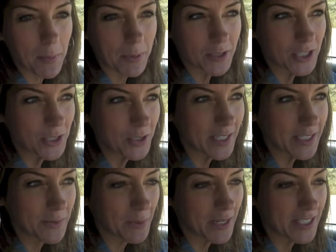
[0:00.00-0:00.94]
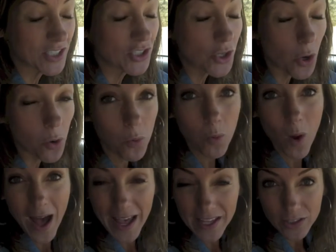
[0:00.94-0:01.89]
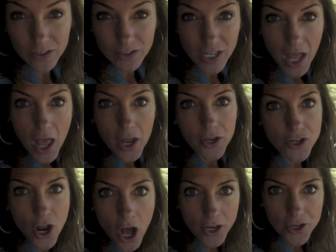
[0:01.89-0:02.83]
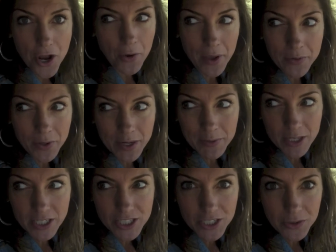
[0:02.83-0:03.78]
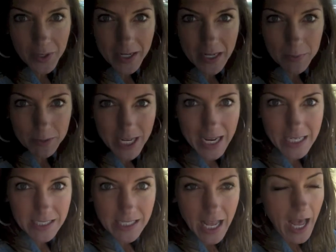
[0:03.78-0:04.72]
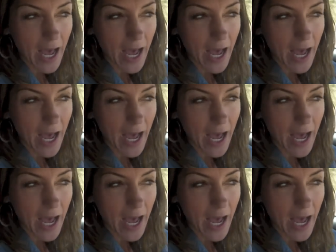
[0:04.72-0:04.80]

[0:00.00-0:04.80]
opportunities, but it's so wild not knowing what I'm going to do in a couple days.